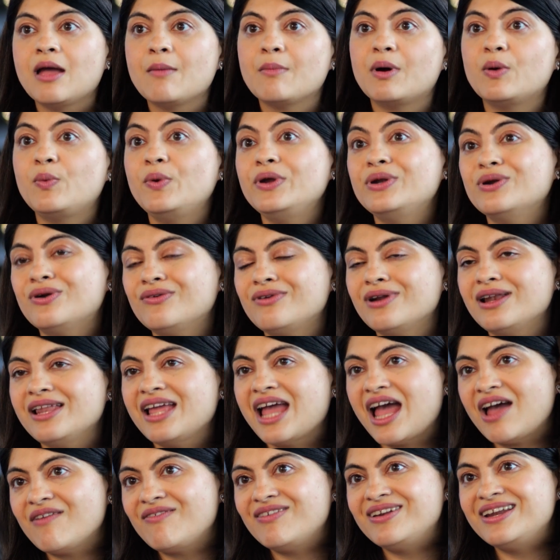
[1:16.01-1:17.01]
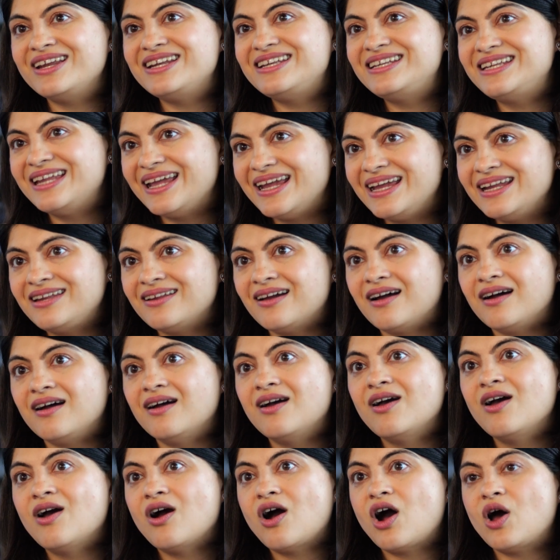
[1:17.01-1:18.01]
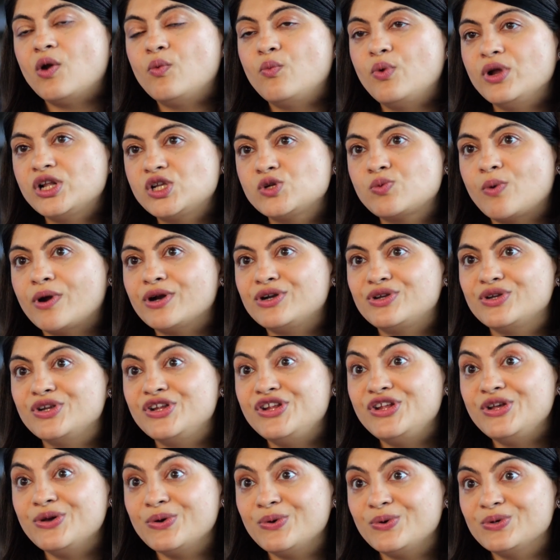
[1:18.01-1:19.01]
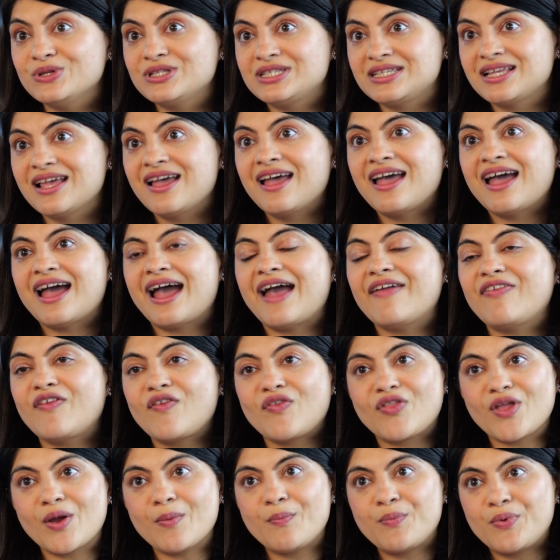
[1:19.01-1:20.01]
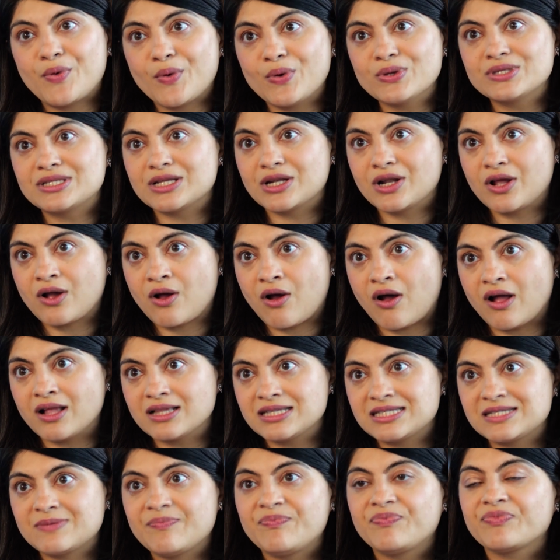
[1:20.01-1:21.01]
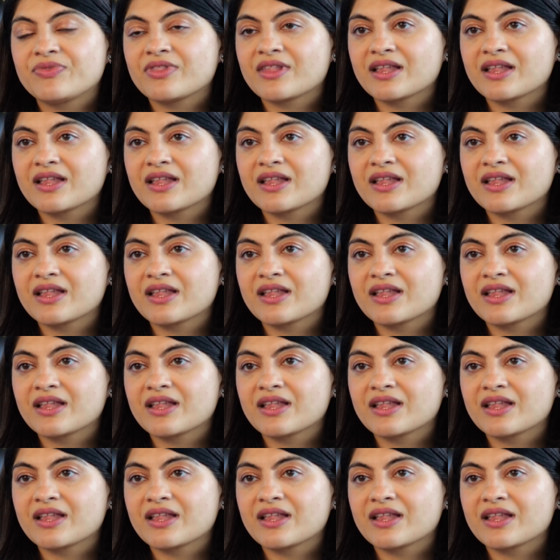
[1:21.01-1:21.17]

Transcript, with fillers: But we don't really have any data on which one to use. I think there are pros and cons.